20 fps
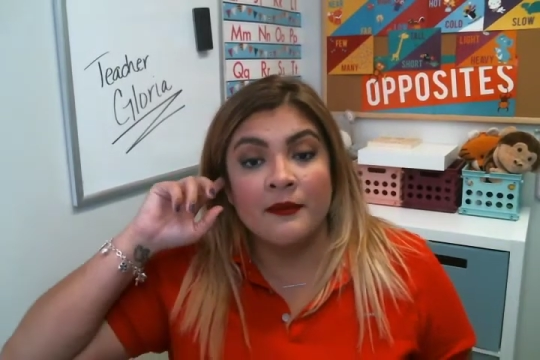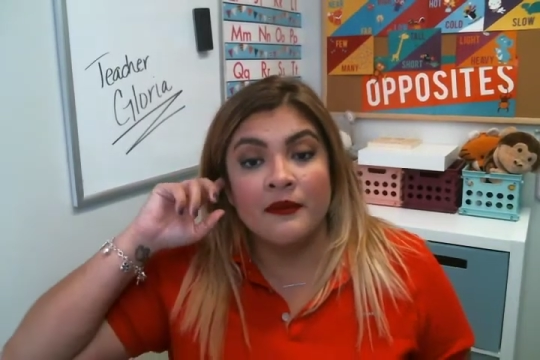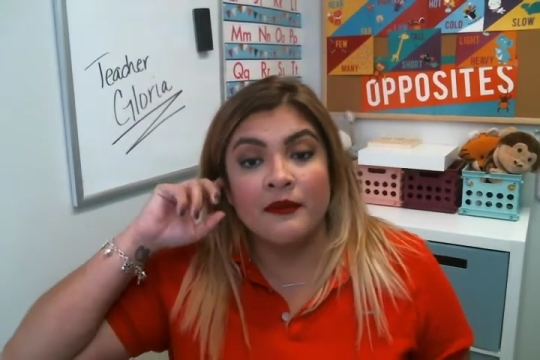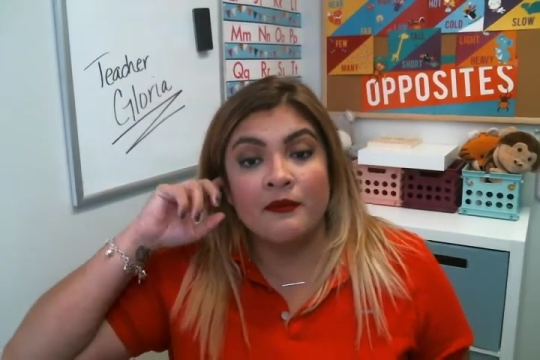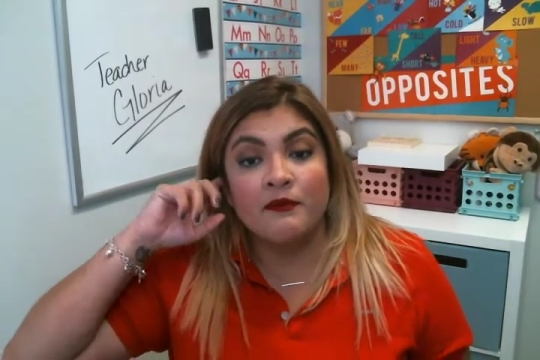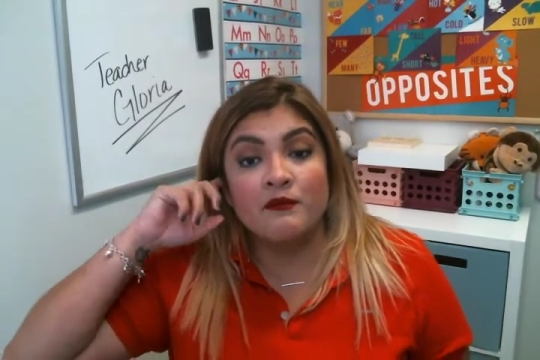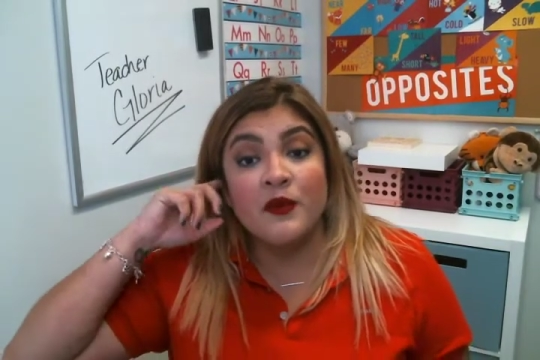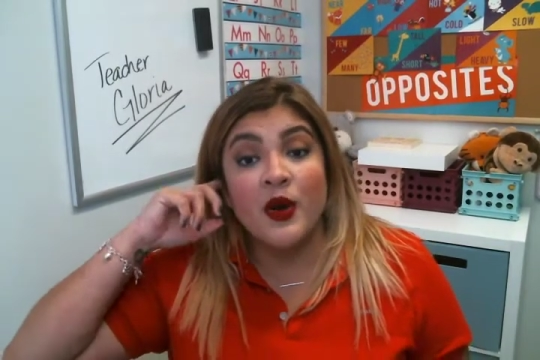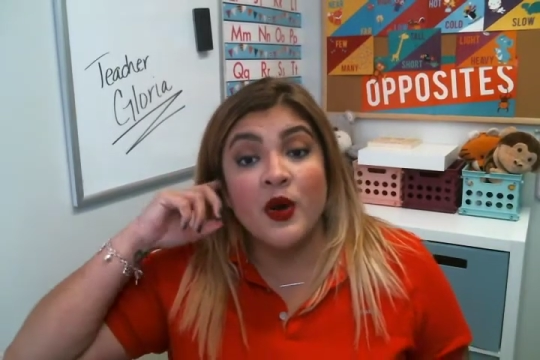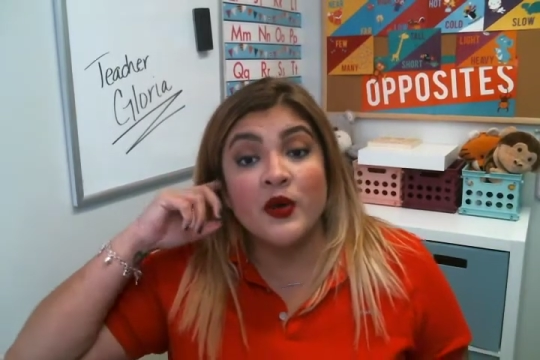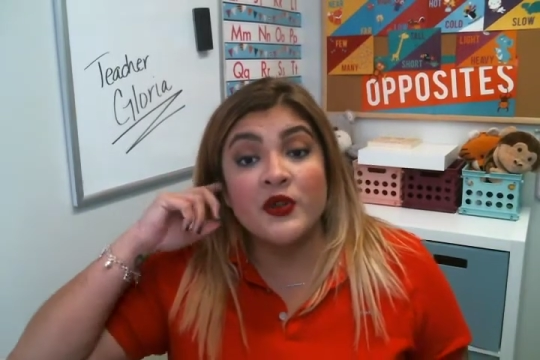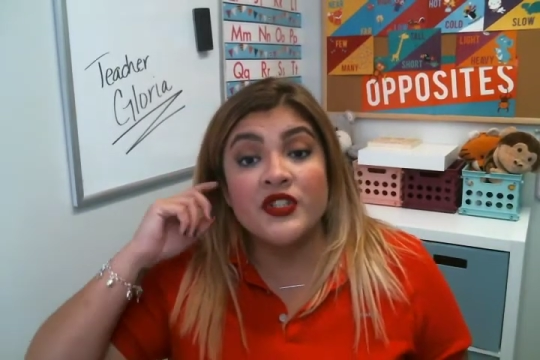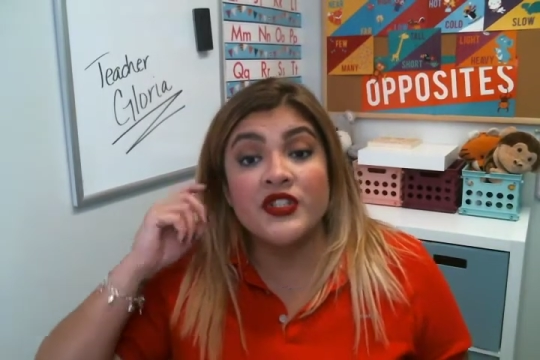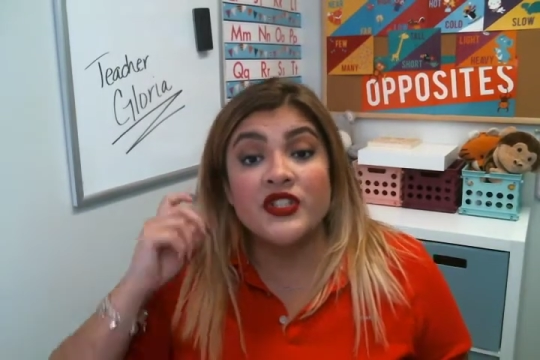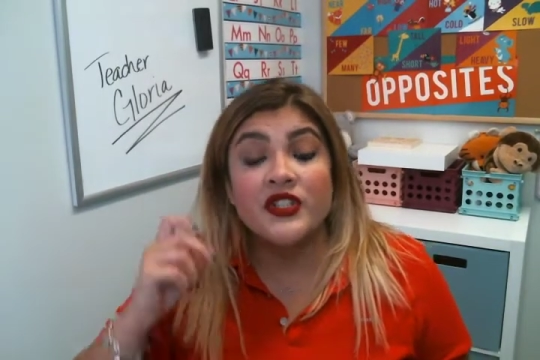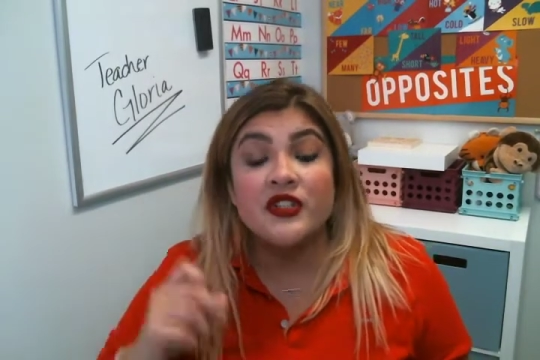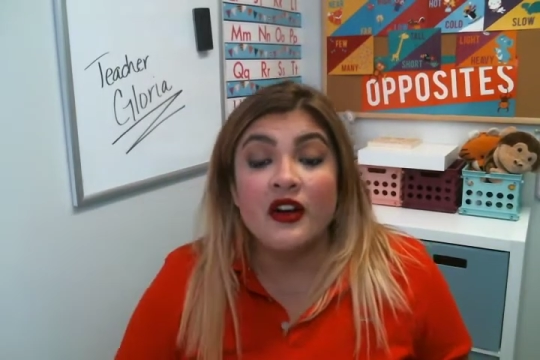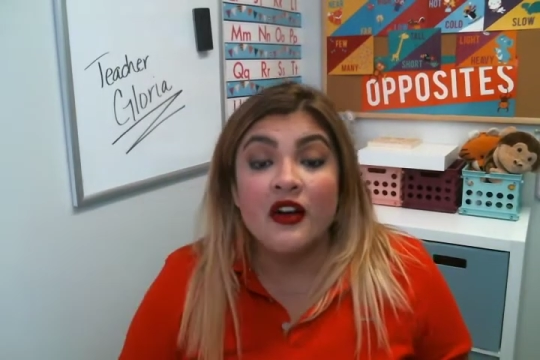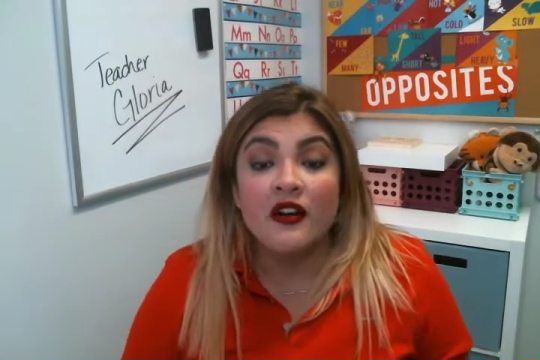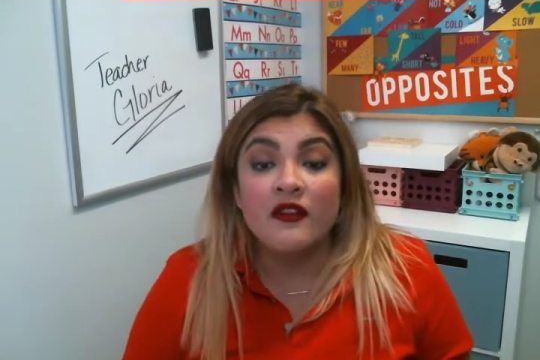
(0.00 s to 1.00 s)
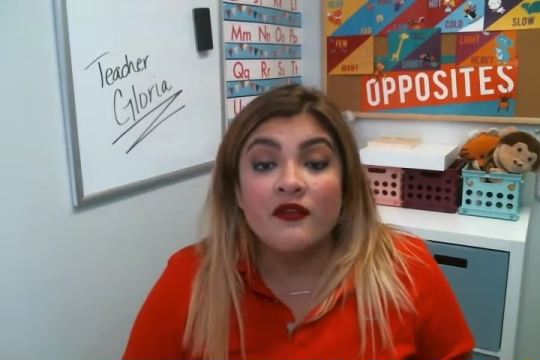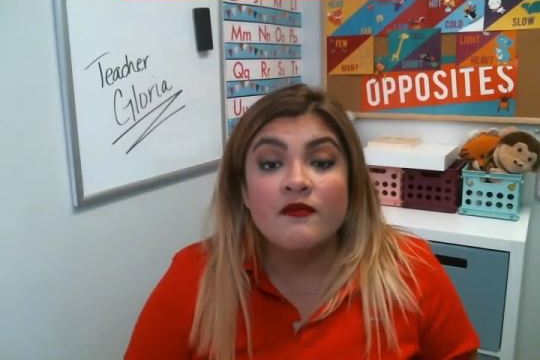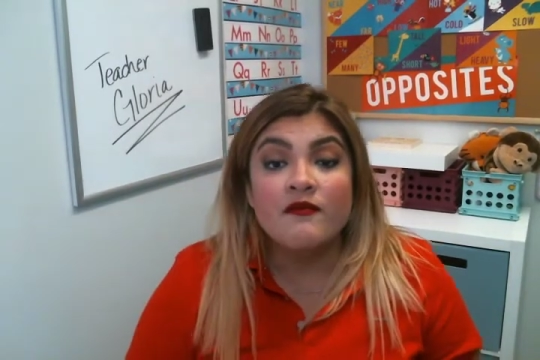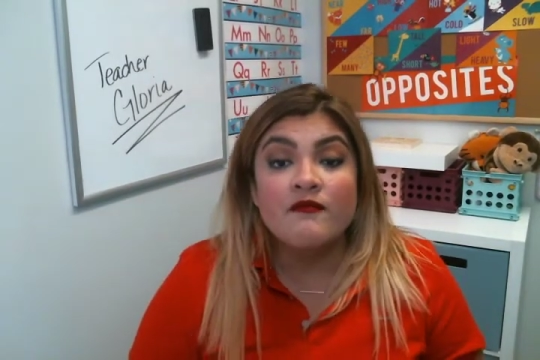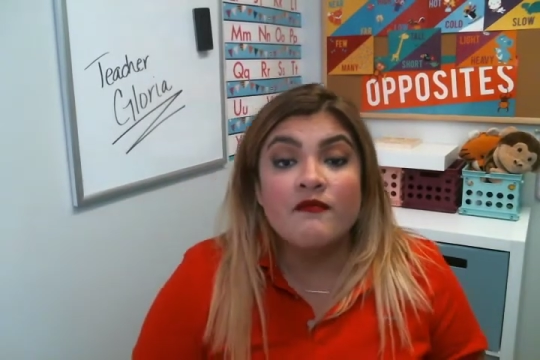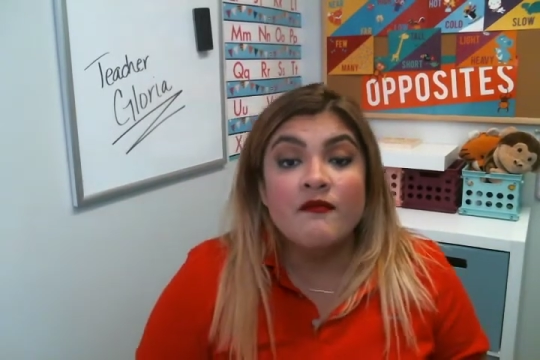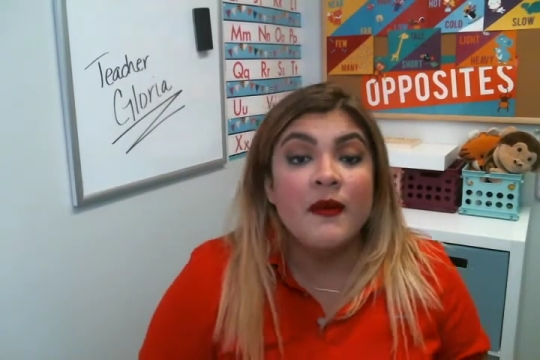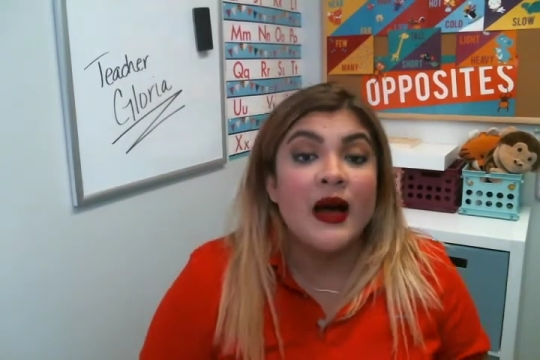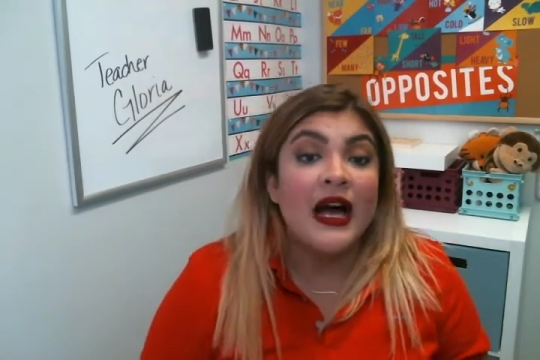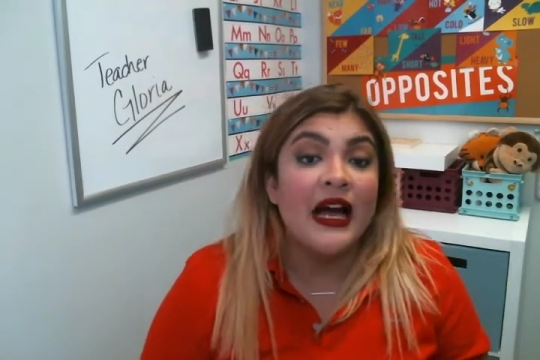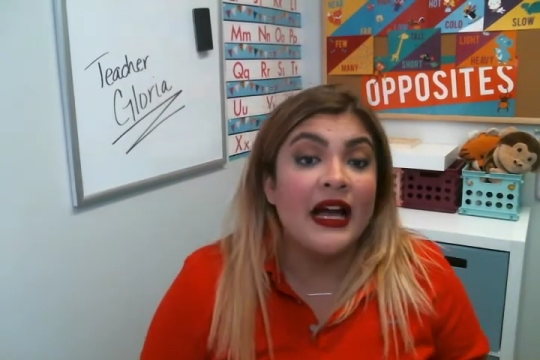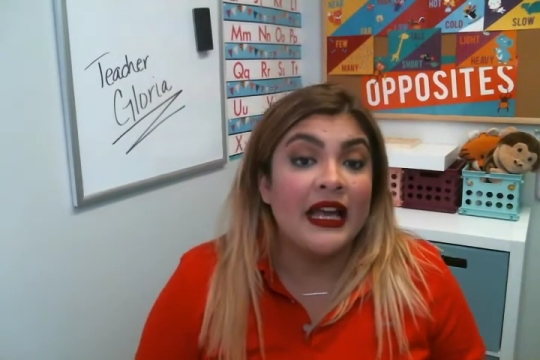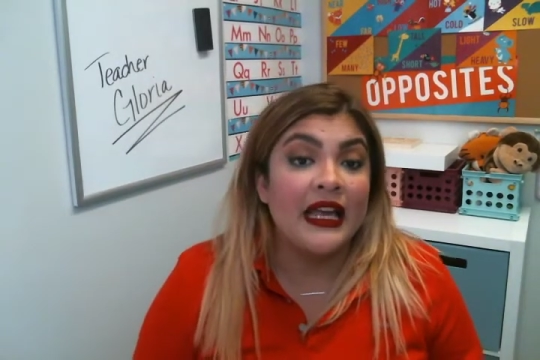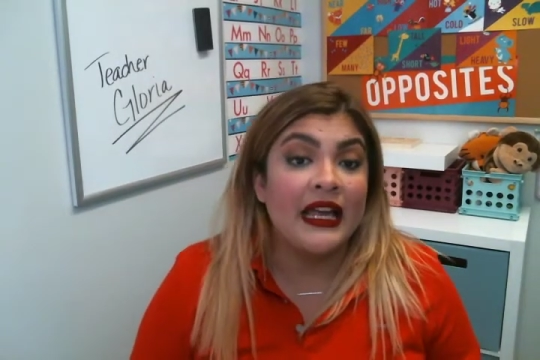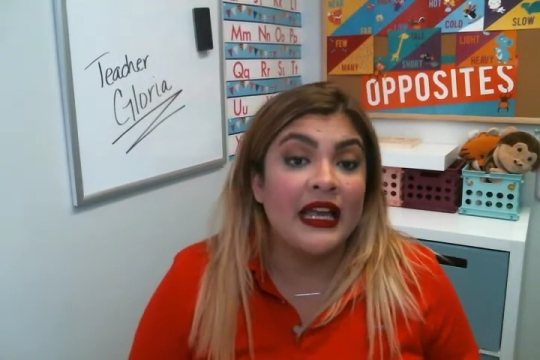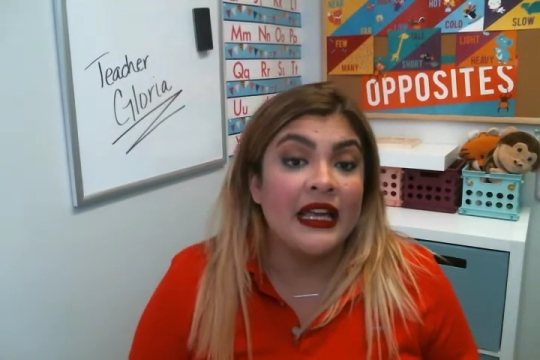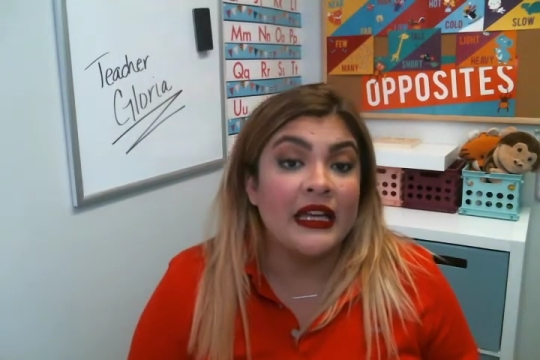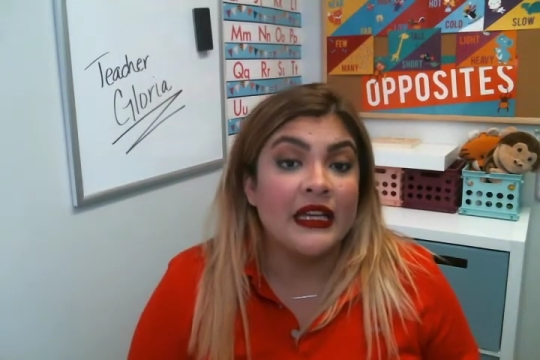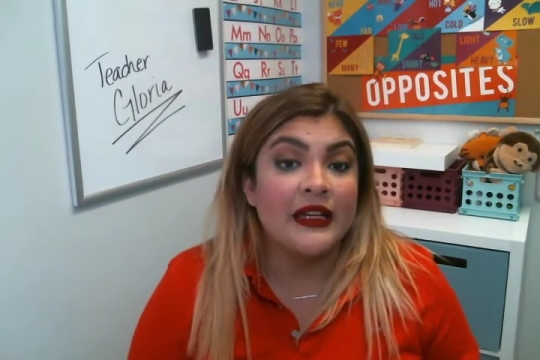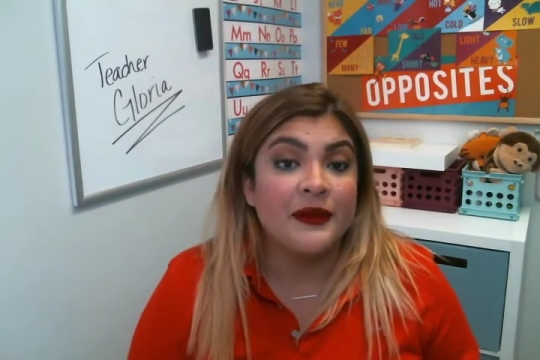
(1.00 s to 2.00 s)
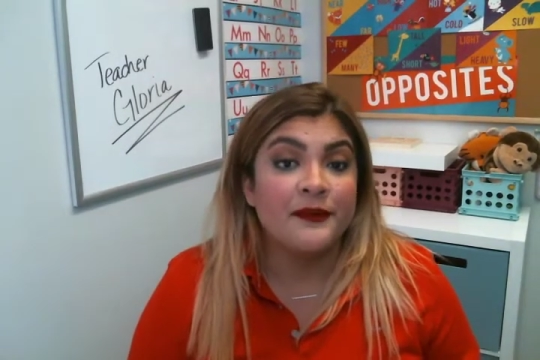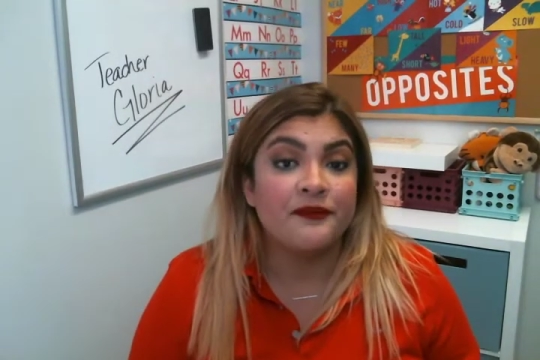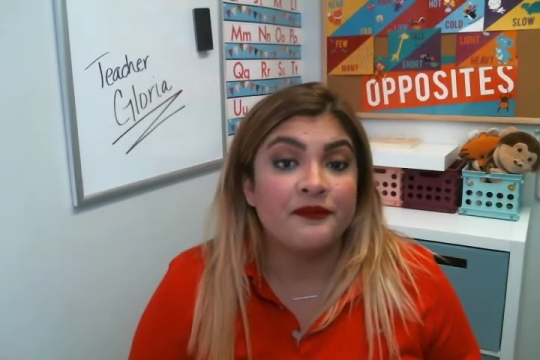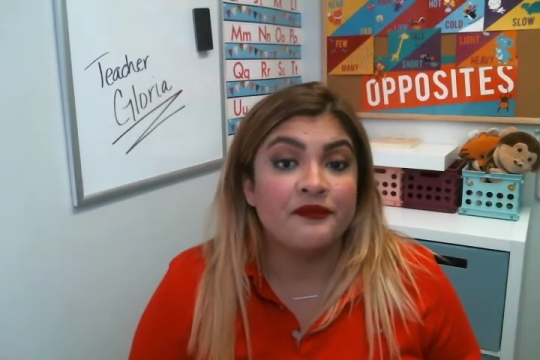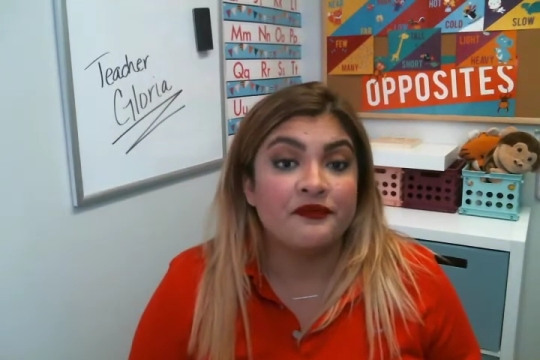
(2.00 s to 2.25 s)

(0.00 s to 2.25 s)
Most of my